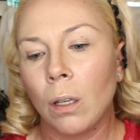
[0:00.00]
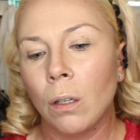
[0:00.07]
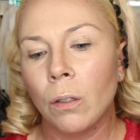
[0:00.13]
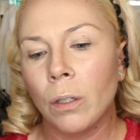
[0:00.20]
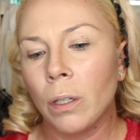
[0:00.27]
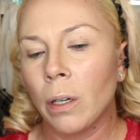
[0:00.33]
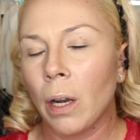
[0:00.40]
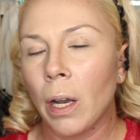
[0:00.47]
you
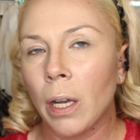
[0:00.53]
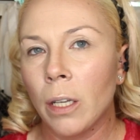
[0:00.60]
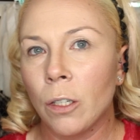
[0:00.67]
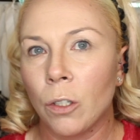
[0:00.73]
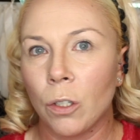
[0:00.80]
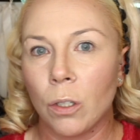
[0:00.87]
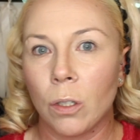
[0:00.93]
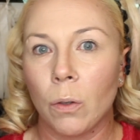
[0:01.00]
do your
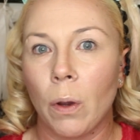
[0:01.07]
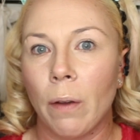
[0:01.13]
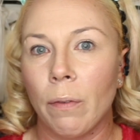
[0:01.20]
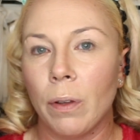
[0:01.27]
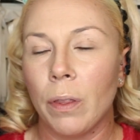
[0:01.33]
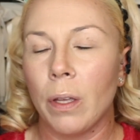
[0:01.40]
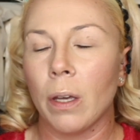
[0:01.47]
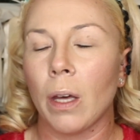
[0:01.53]
eyes, just so
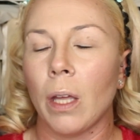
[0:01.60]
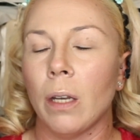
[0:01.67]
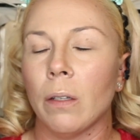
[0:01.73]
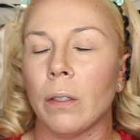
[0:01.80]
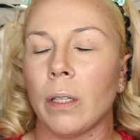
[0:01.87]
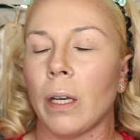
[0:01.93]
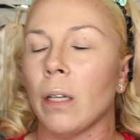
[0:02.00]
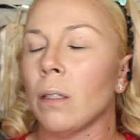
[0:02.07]
everything kind of
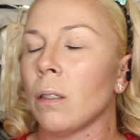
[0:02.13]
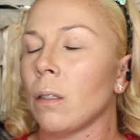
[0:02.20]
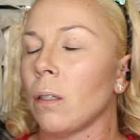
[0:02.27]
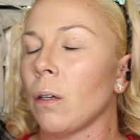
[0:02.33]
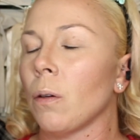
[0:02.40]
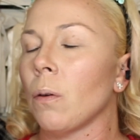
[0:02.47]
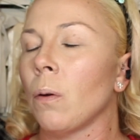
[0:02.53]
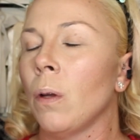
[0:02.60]
sets.
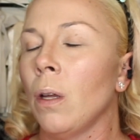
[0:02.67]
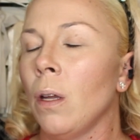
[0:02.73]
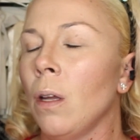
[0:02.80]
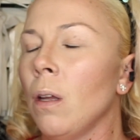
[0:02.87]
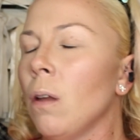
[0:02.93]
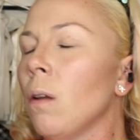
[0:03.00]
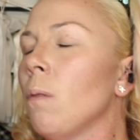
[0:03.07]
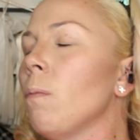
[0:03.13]
So
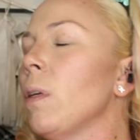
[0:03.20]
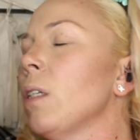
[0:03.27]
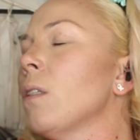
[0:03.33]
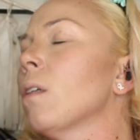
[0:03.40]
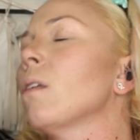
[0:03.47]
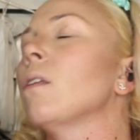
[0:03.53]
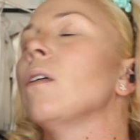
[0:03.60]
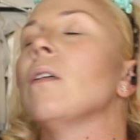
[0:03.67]

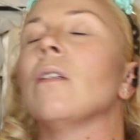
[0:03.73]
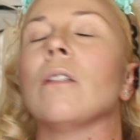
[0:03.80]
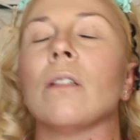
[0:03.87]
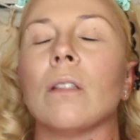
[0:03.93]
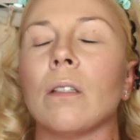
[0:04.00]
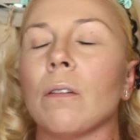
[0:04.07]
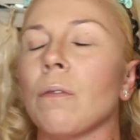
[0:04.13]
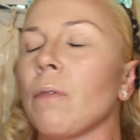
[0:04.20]
basically it's
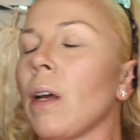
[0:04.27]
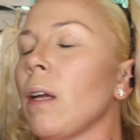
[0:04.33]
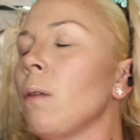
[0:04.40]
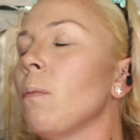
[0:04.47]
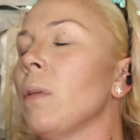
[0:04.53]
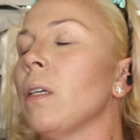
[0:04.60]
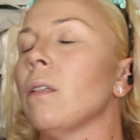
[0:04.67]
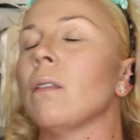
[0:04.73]
just a fine
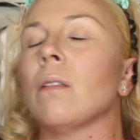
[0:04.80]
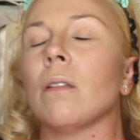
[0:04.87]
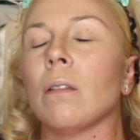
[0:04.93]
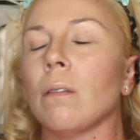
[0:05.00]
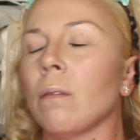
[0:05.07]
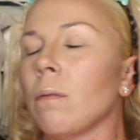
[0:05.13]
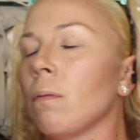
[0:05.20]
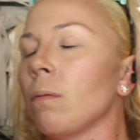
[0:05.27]
mist.